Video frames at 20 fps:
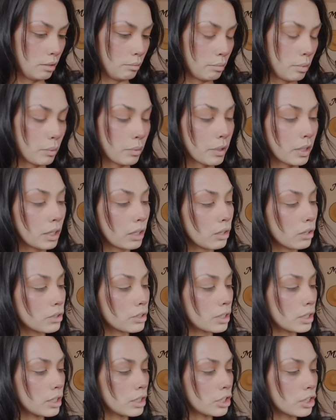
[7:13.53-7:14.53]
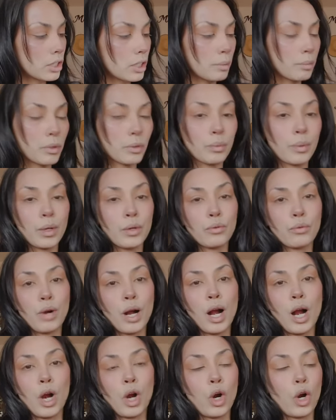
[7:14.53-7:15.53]
But we're gonna go to the shimmer one,
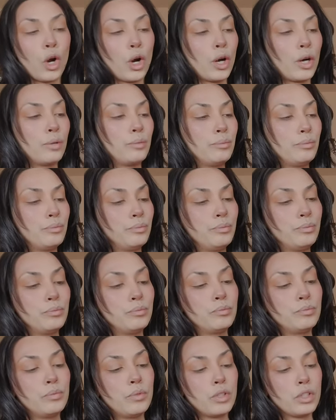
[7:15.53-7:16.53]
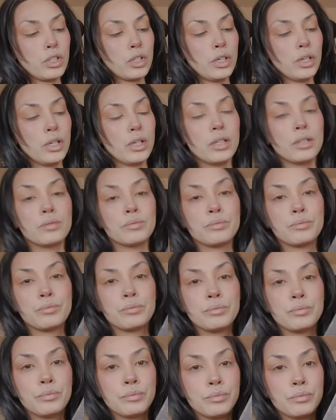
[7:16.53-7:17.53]
Raw Her. Skirt.
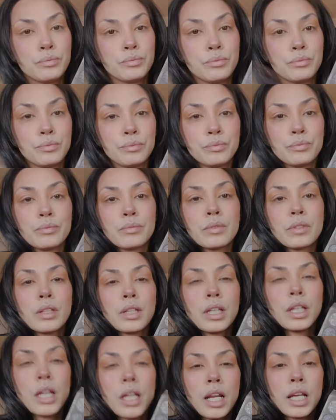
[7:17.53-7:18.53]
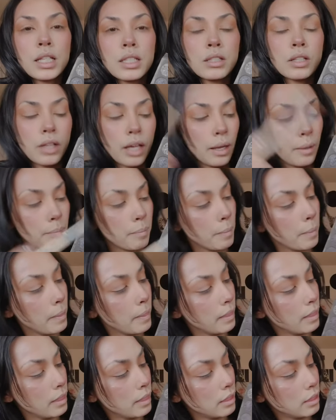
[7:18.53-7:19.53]
Can I? Okay.
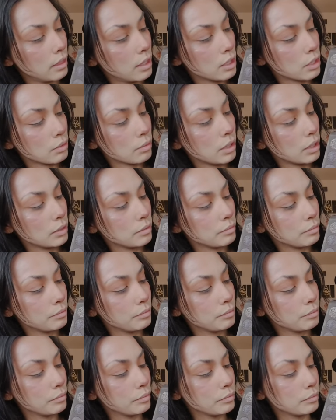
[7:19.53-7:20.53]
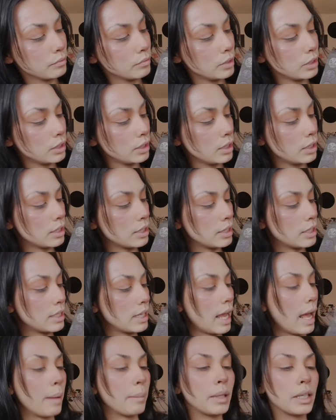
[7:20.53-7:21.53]
This one and
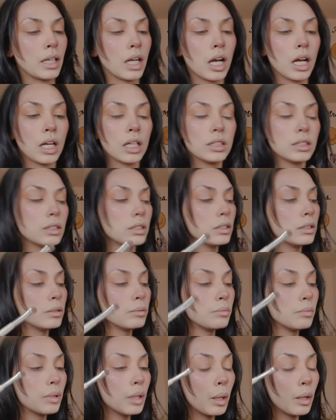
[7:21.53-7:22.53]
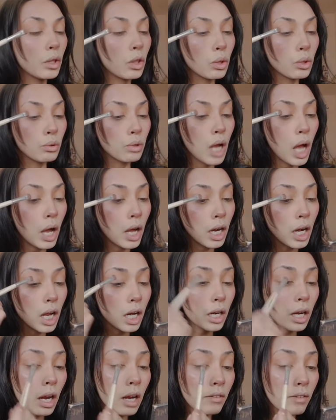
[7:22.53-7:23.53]
zap it on and throw it on
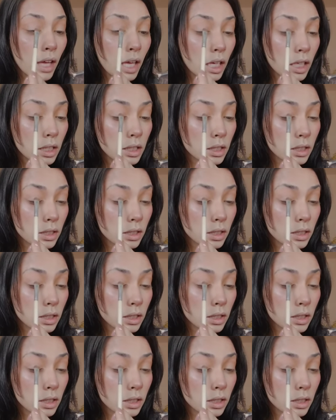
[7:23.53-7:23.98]
our face.